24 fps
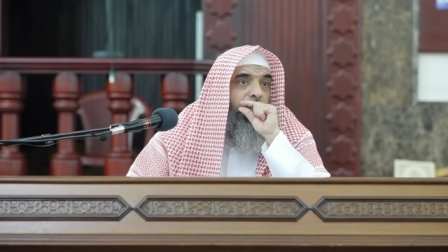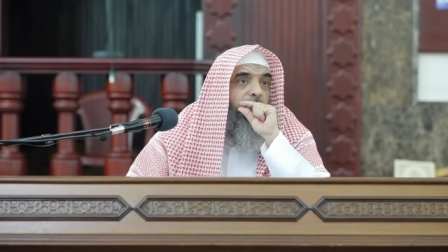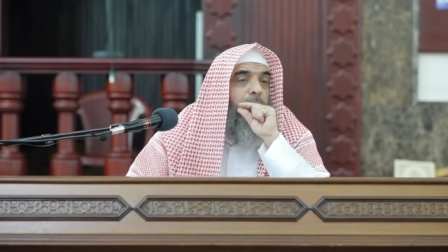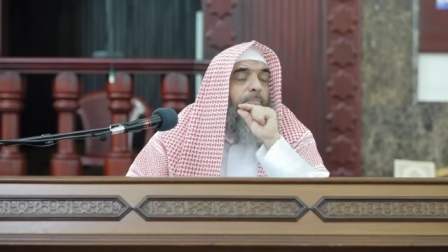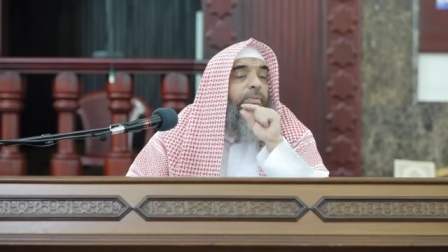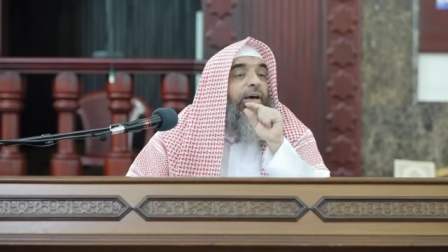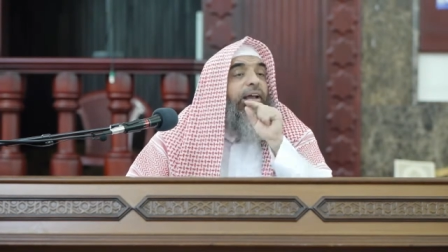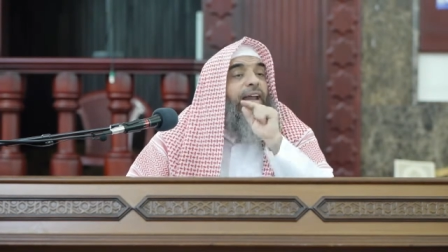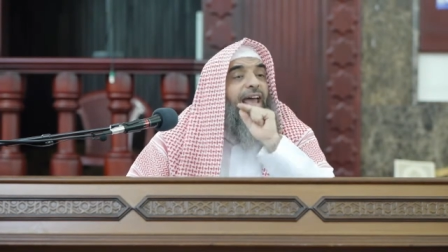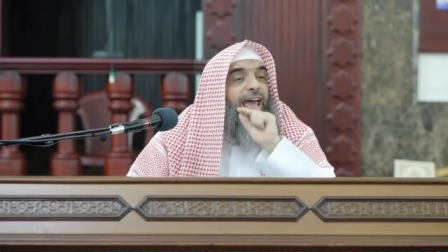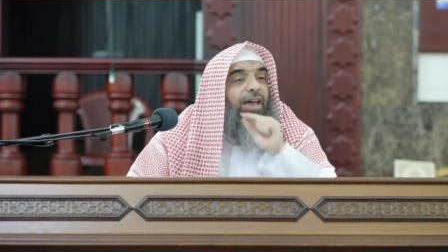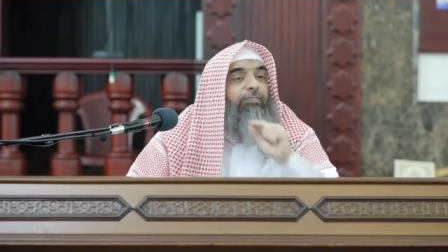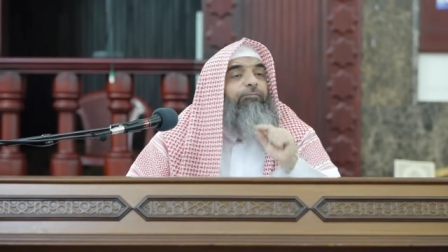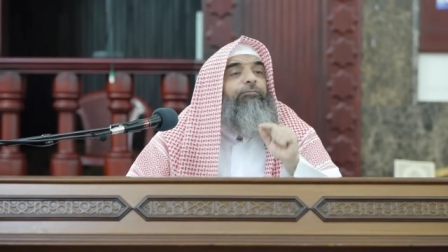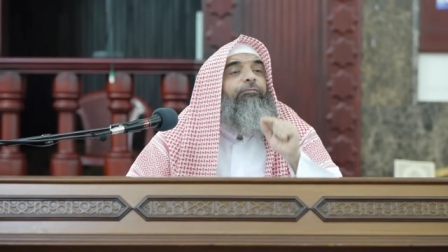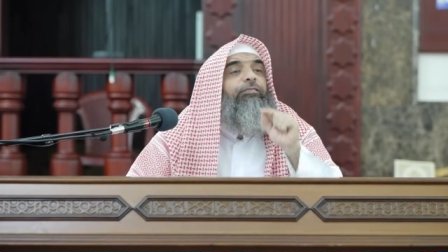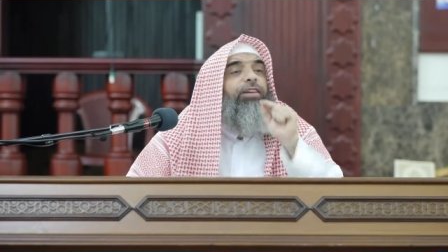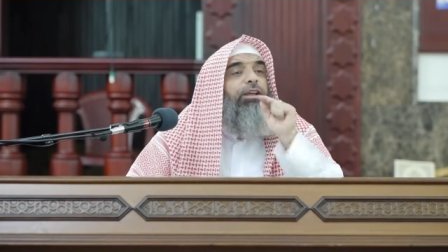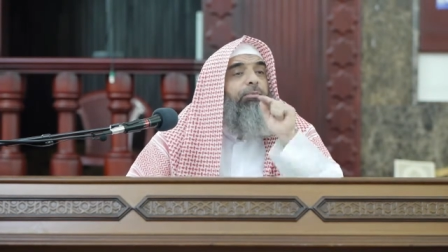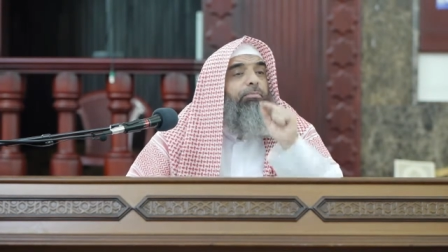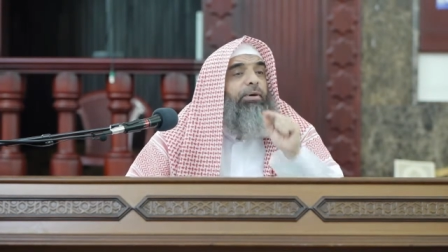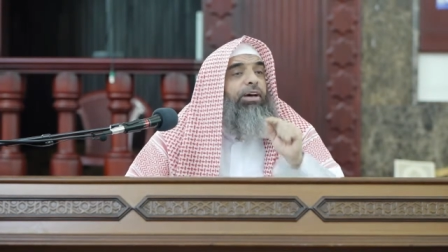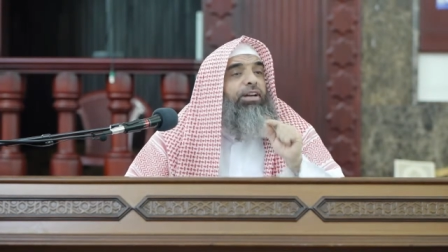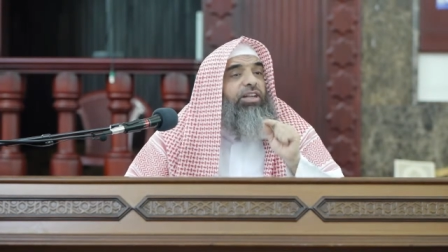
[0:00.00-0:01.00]
But
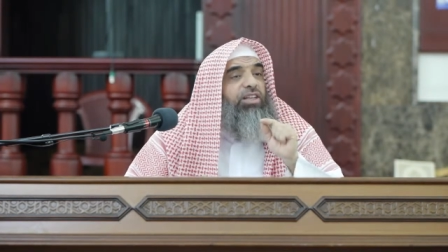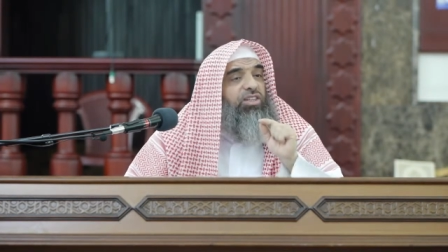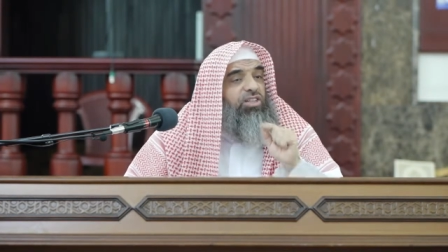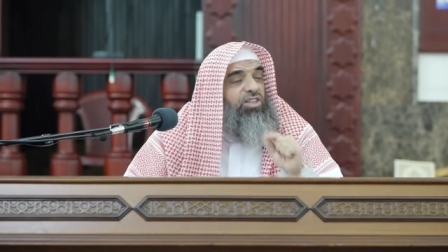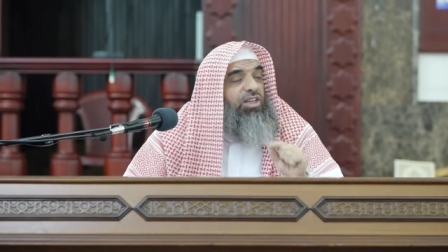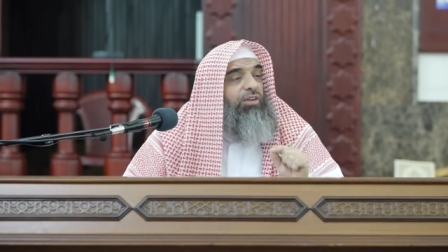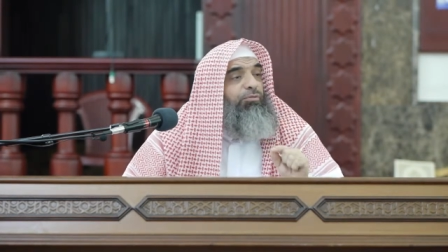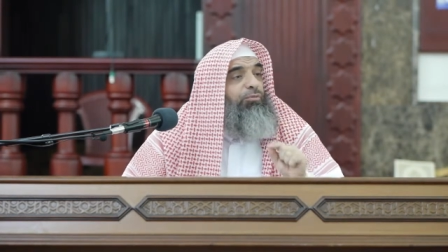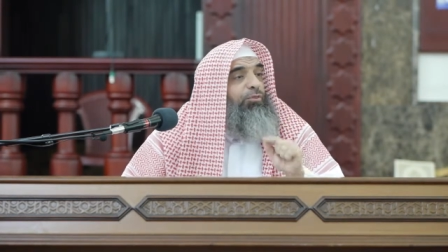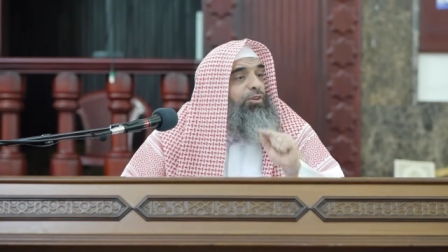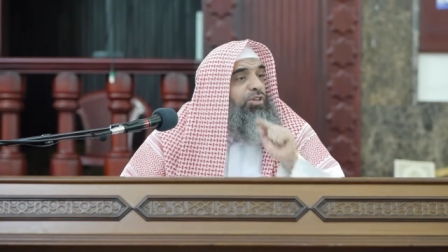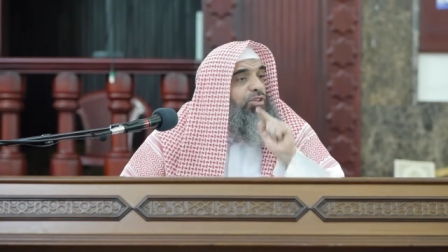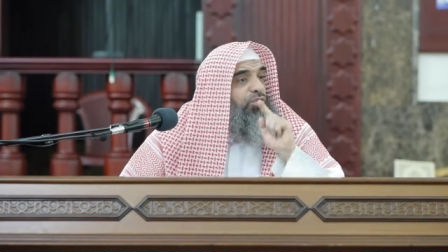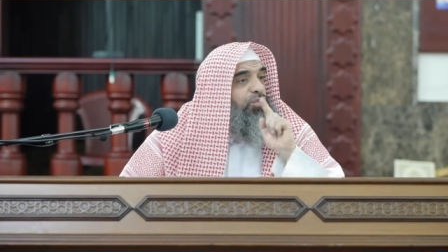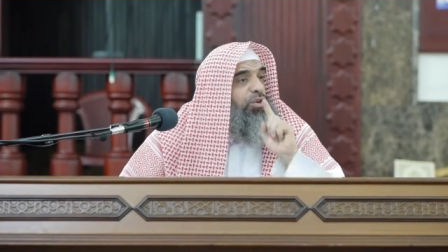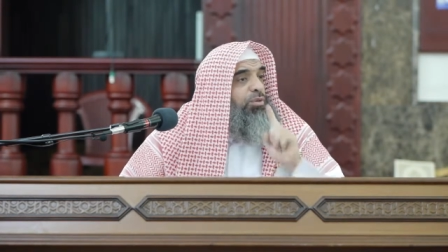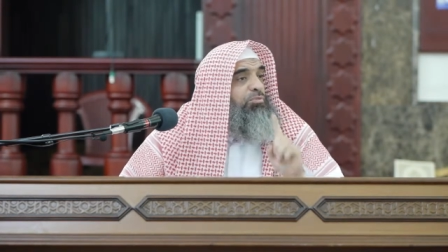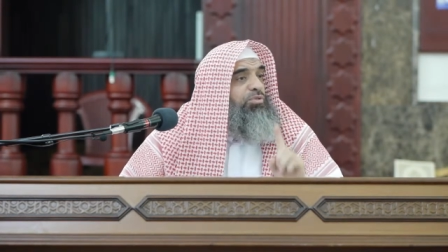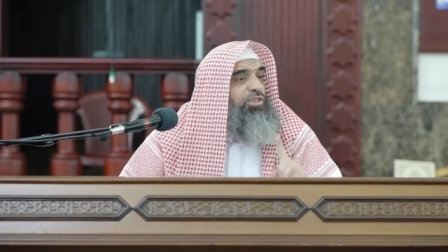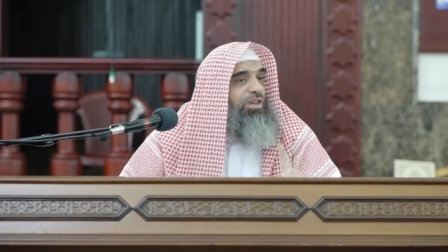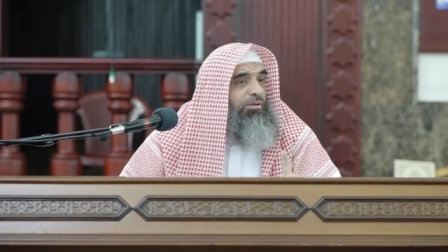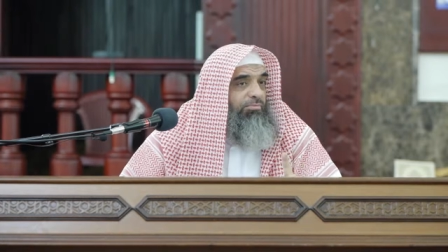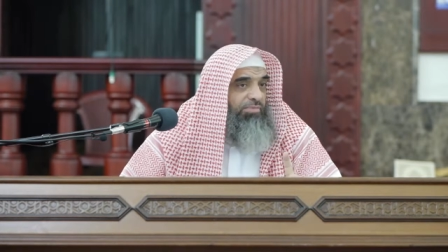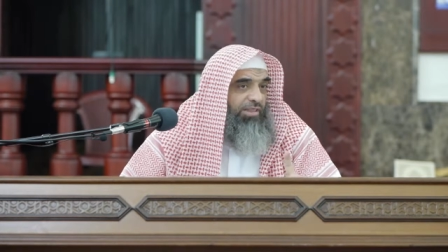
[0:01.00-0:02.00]
everybody suffers
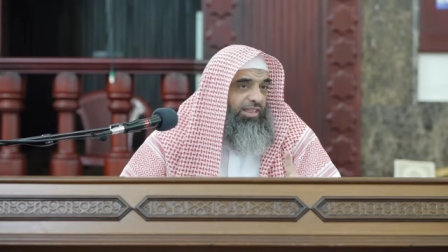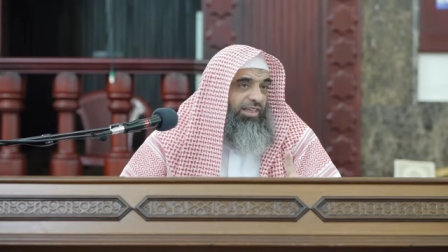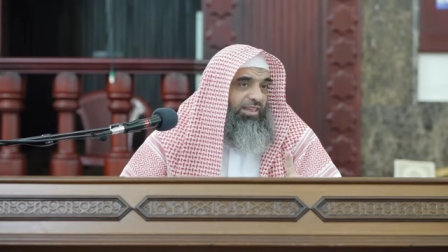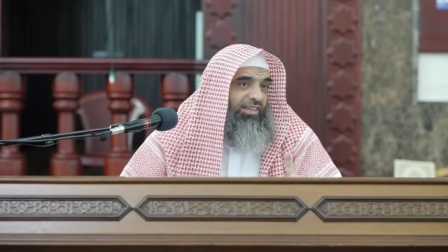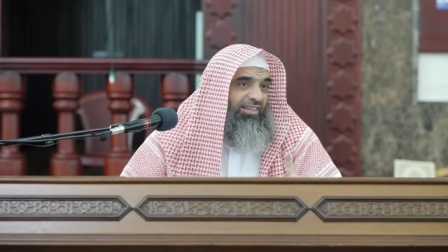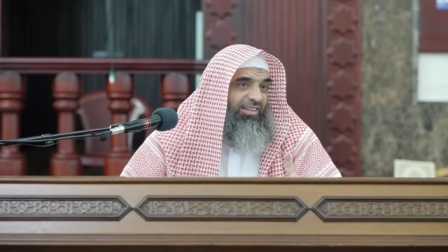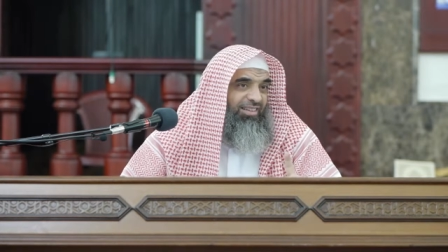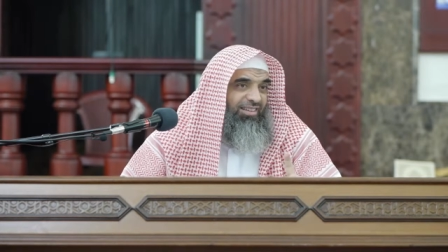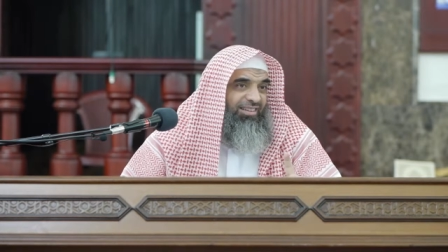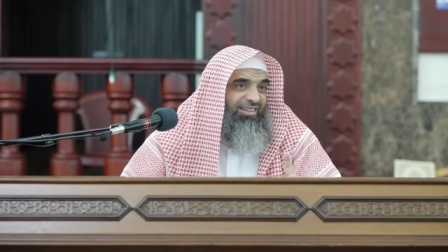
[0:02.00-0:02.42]
from something.